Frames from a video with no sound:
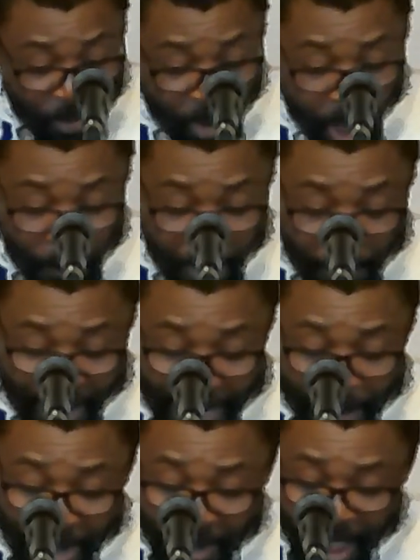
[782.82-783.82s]
upon
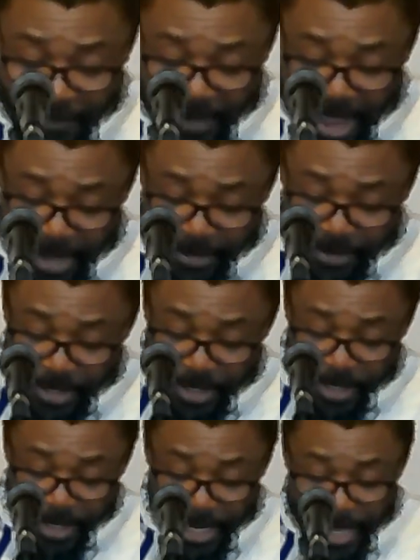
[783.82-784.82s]
Balaam's arrival,
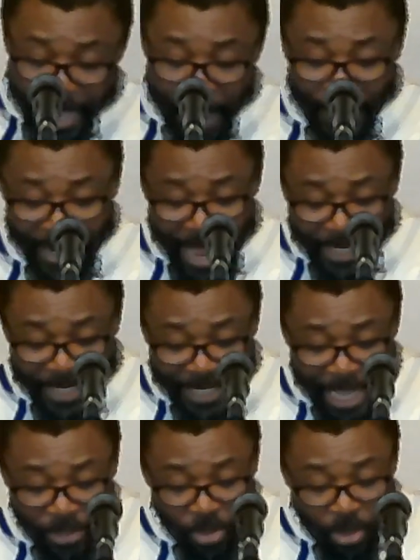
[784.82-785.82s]
he and Balak set
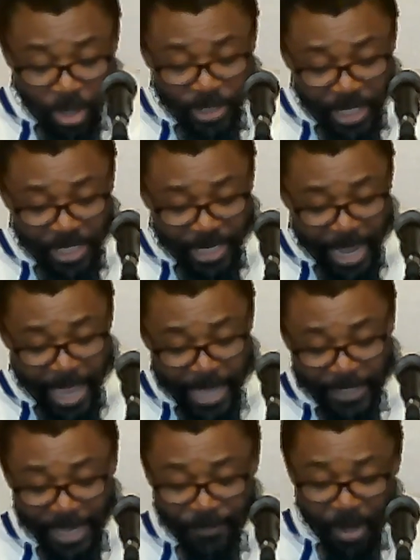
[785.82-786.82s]
out to curse
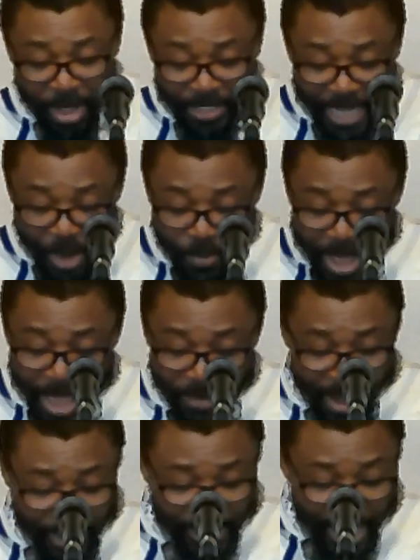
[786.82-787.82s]
Israel. 7 altars were
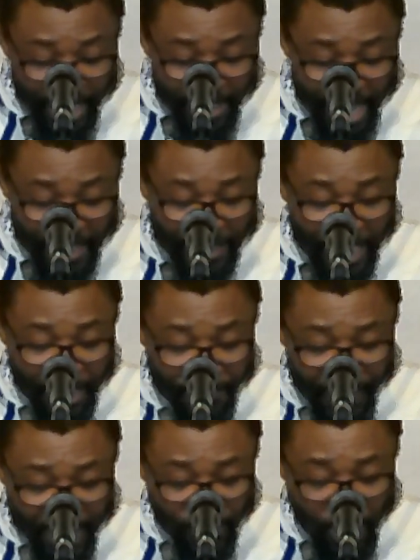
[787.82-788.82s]
erected and
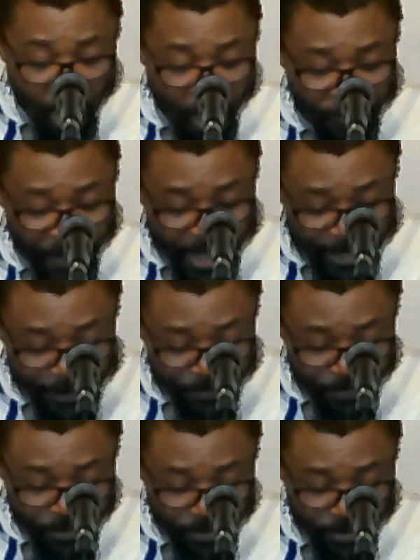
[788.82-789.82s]
sacrifices were offered.
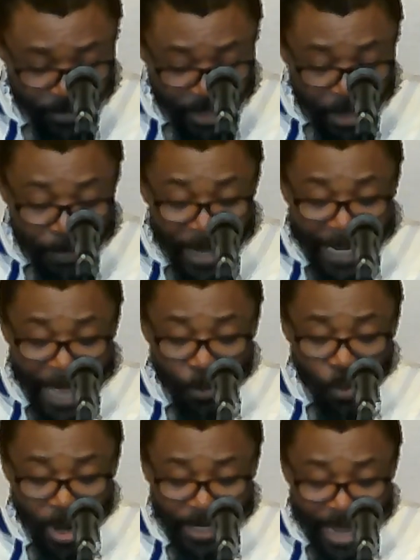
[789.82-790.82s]

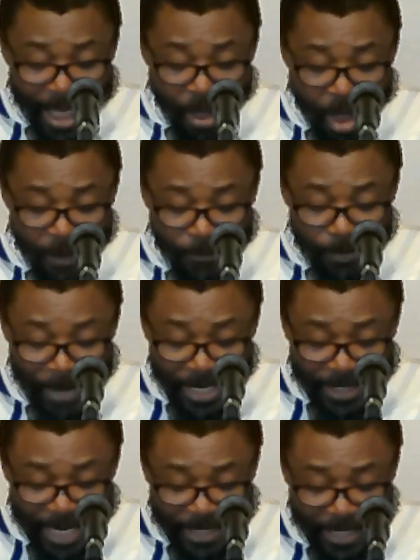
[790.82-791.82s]
Balaam wandered off
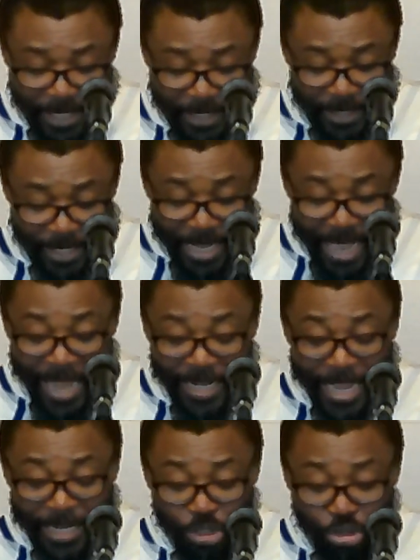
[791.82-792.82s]
meditating and
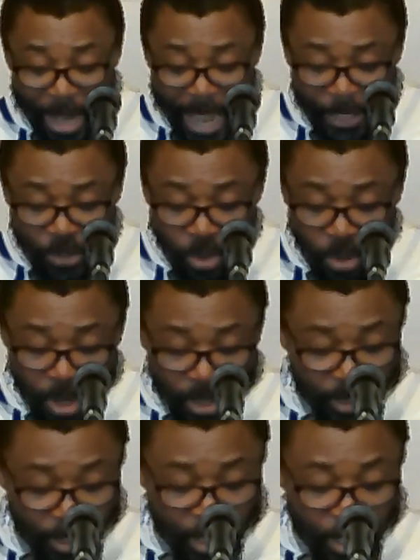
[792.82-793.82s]
then tried to
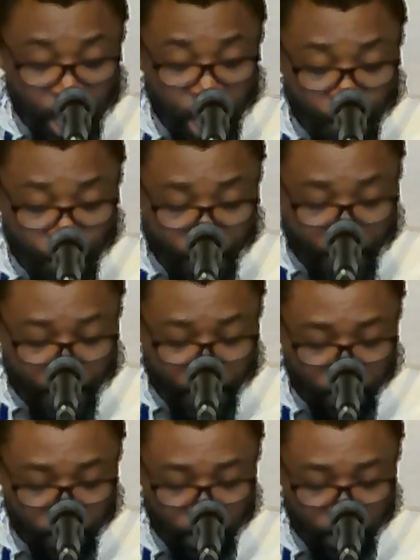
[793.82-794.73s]
curse the Hebrew people.